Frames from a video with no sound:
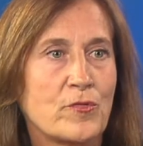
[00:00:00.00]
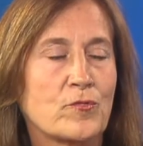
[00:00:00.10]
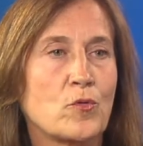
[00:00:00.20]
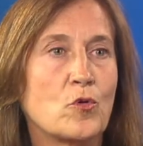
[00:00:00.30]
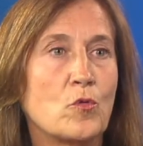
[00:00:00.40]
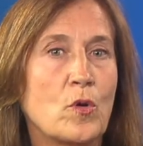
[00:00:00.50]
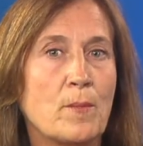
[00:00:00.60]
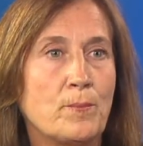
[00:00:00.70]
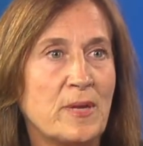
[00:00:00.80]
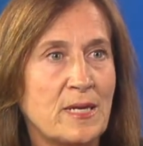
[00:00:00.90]
through
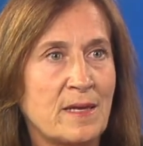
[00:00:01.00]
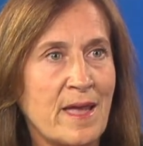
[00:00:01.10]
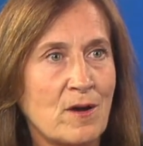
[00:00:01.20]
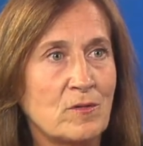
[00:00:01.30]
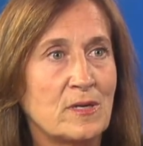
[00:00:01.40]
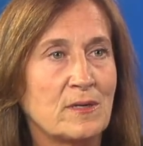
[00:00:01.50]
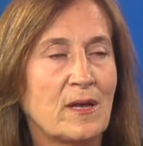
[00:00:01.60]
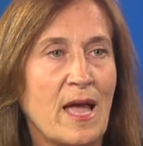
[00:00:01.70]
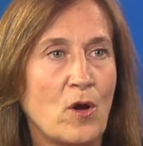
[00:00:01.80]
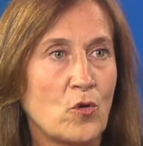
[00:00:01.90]
bidding out
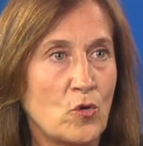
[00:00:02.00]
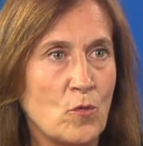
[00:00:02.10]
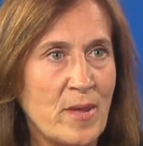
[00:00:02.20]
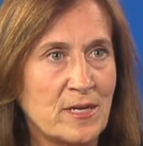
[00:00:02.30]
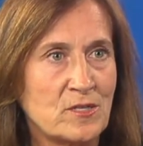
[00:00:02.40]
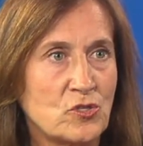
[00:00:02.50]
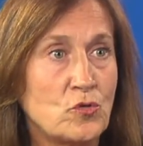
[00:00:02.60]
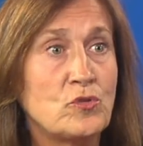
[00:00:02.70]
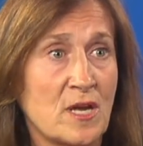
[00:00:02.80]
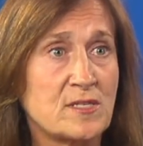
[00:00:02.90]
who
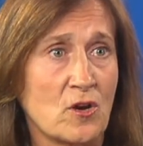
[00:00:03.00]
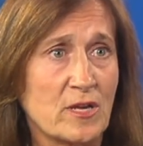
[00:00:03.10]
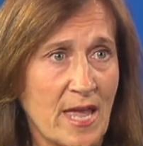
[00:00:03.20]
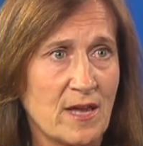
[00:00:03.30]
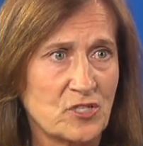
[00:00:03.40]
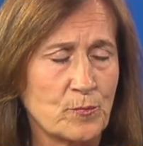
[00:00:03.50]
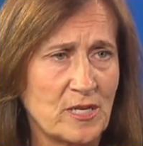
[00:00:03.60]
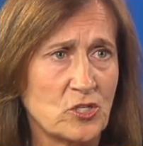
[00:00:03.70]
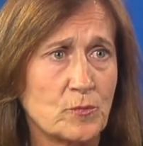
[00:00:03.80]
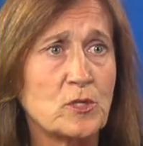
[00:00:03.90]
does our cash
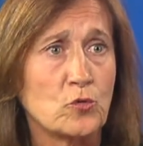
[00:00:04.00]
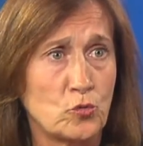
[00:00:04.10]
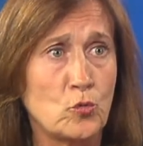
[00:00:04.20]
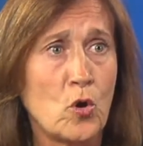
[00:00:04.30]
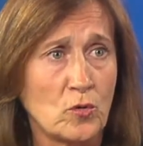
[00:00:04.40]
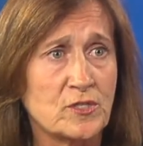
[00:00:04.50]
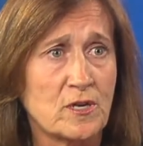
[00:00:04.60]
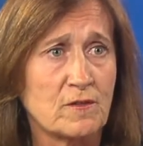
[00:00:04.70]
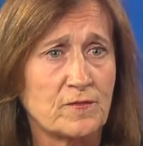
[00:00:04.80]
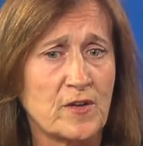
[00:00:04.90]
management, who holds
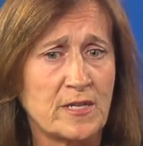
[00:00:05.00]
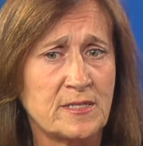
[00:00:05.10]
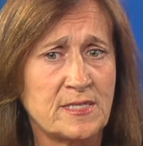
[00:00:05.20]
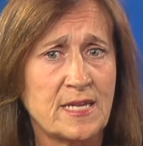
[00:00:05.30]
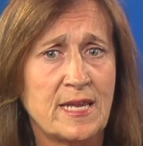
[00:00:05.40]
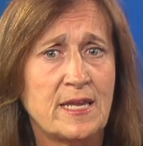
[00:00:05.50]
our funds,